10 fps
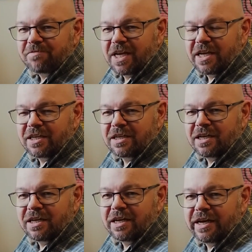and
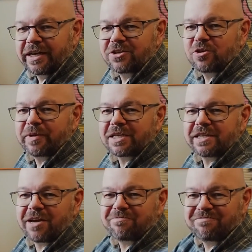I'll catch you up next
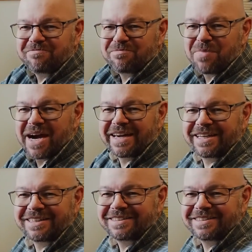time. Bye.